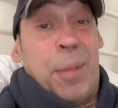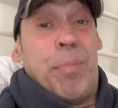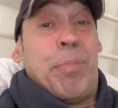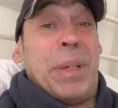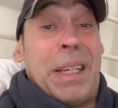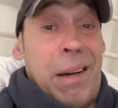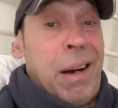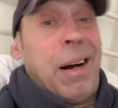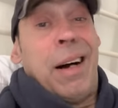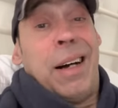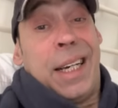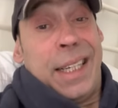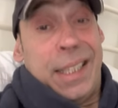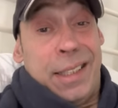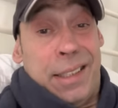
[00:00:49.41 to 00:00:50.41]

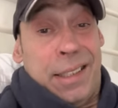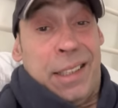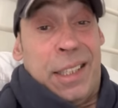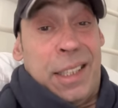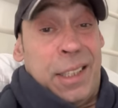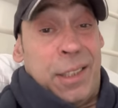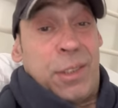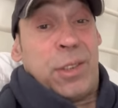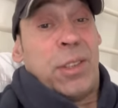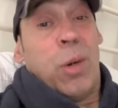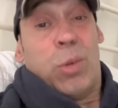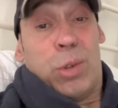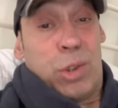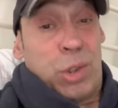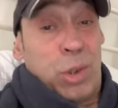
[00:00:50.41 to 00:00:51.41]
behind
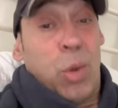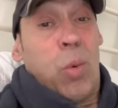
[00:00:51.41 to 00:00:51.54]
those